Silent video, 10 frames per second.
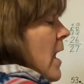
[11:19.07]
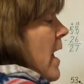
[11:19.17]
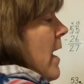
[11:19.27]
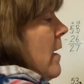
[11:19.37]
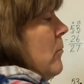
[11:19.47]

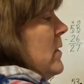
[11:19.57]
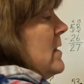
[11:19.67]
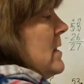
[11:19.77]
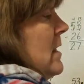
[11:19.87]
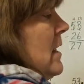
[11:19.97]
and we
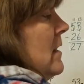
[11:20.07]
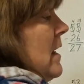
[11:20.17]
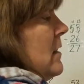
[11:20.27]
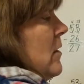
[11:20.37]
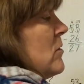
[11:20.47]
see
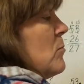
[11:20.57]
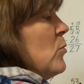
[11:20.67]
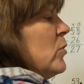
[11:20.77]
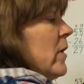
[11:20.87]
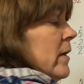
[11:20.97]
that there's
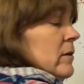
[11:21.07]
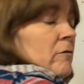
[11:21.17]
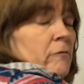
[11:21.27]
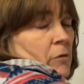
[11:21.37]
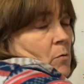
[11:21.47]
more on the
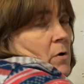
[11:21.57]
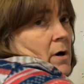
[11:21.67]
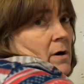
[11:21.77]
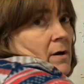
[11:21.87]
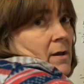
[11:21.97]
floor.